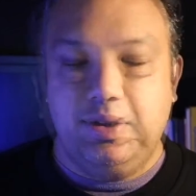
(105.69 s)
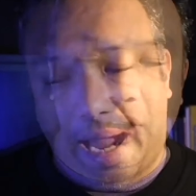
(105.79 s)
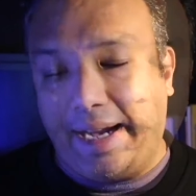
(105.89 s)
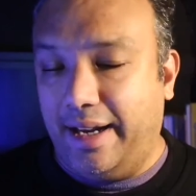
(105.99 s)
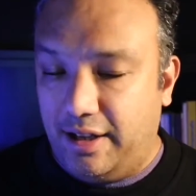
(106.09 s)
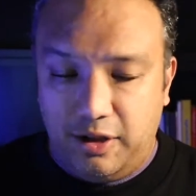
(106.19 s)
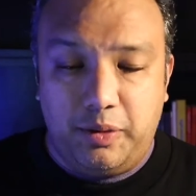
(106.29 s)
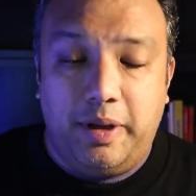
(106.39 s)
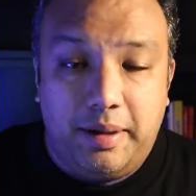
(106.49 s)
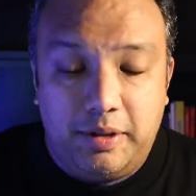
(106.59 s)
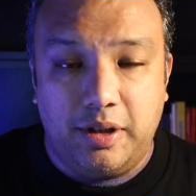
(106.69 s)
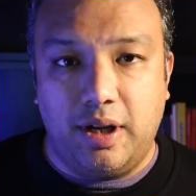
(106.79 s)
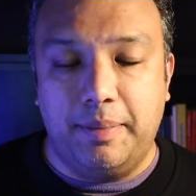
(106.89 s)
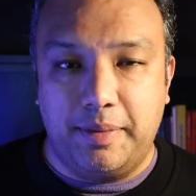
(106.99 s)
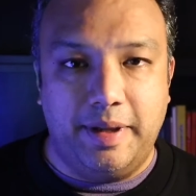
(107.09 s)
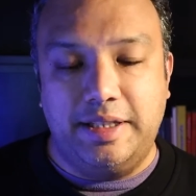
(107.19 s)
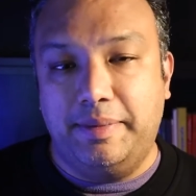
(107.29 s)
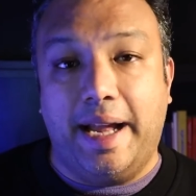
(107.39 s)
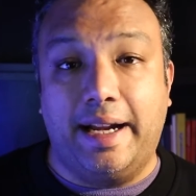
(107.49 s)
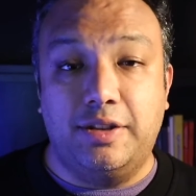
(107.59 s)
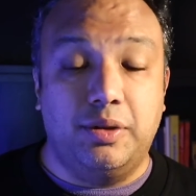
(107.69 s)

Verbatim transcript: backend and to be able to compromise the backend.